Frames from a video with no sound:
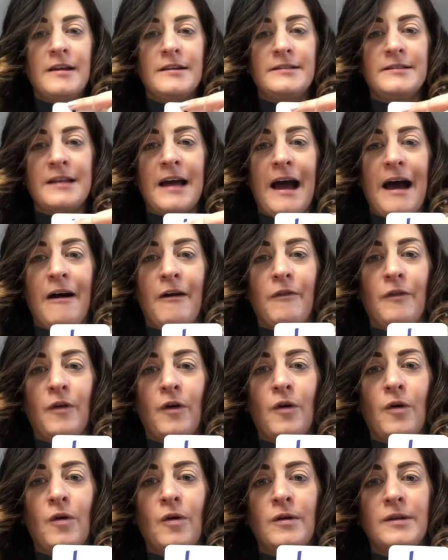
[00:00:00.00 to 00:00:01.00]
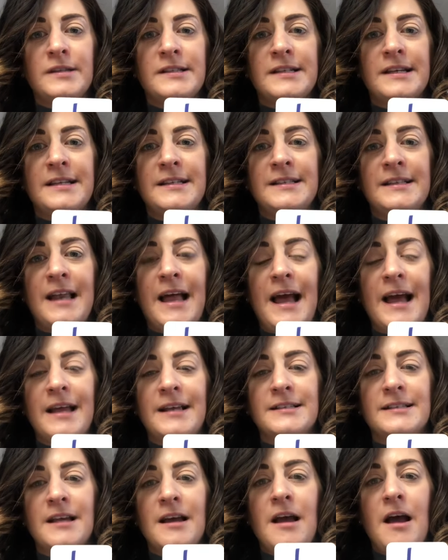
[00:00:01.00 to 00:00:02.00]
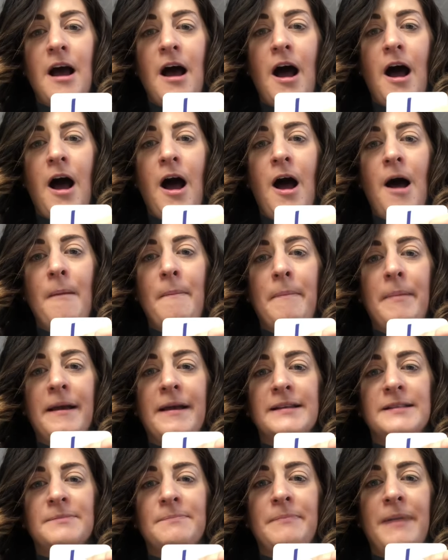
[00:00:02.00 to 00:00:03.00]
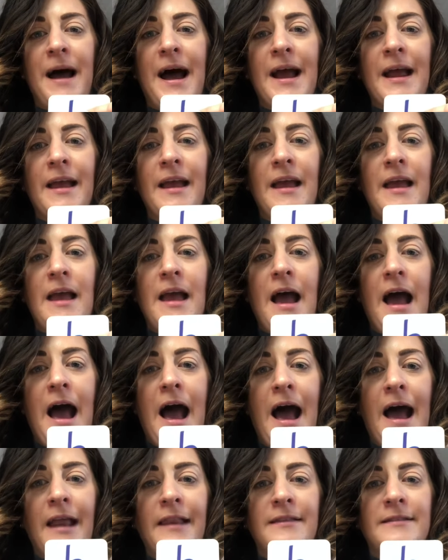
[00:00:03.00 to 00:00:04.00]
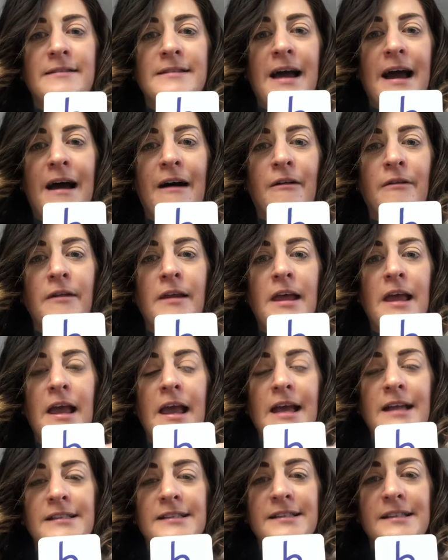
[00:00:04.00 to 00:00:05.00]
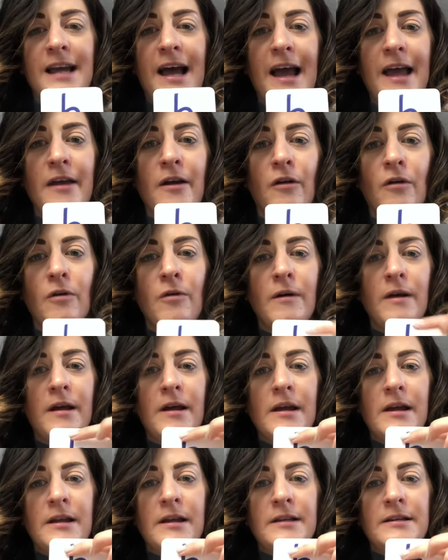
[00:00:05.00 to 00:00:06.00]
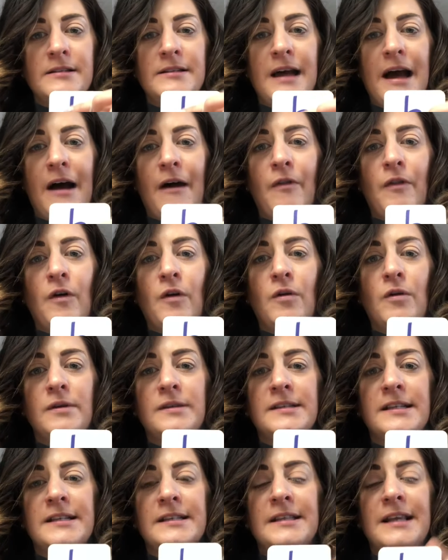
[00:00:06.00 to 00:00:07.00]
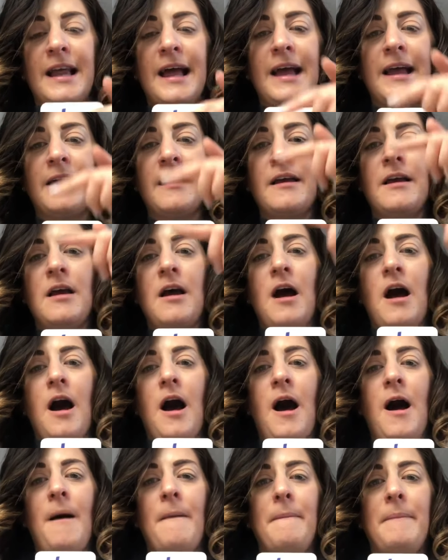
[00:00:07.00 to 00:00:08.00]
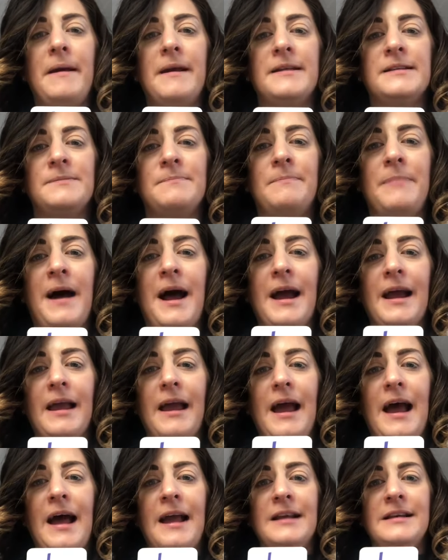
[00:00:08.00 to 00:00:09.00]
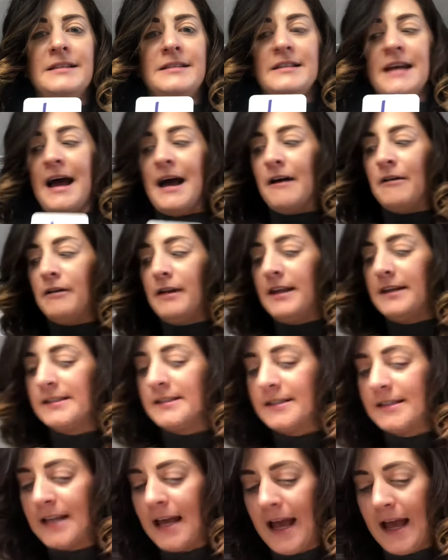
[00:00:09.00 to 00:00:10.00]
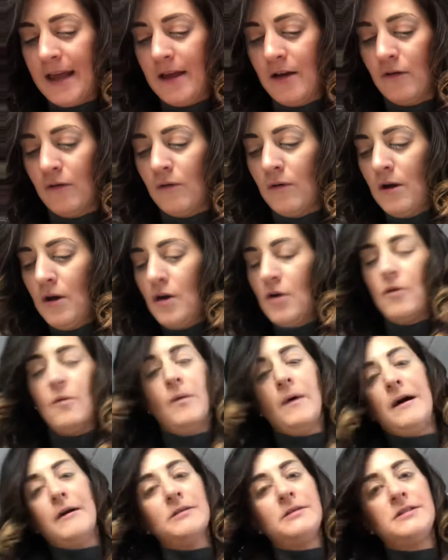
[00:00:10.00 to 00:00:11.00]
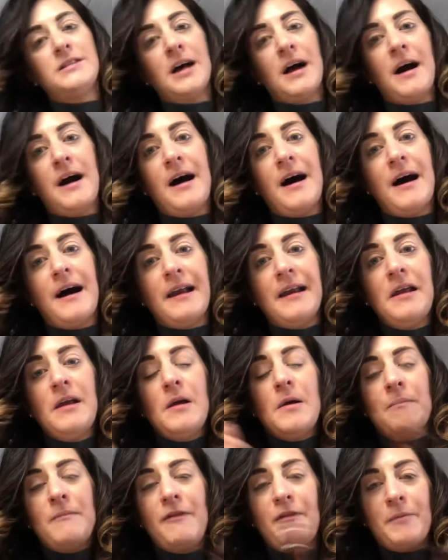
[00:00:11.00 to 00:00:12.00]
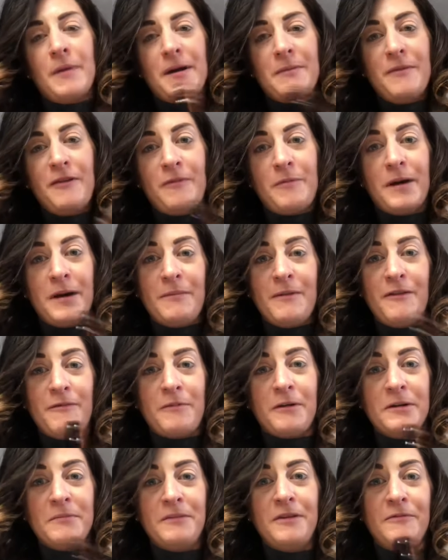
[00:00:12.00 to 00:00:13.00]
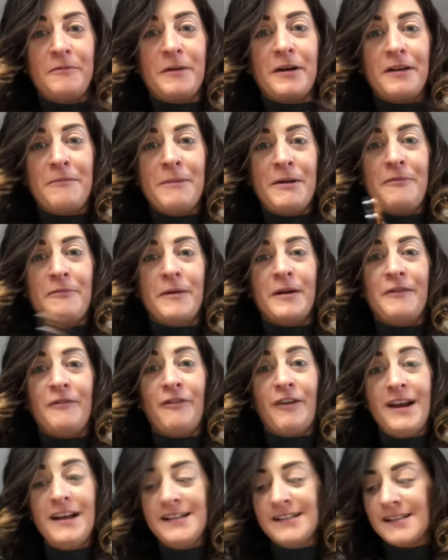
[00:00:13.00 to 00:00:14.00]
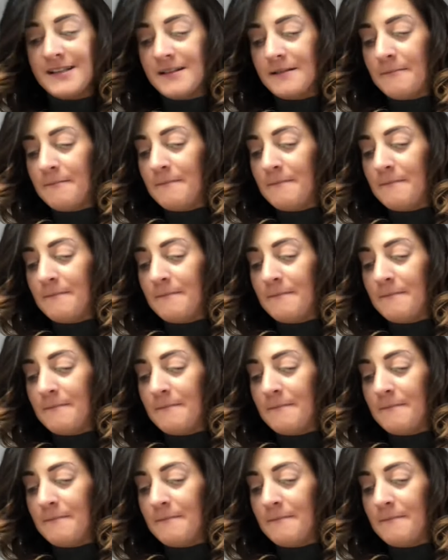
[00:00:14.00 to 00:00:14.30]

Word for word: Down the horse's legs, up his back and down his tail. Down the horse's leg, up his back and down his tail. Well done. Move body, move body, move body, move body, move body. Freeze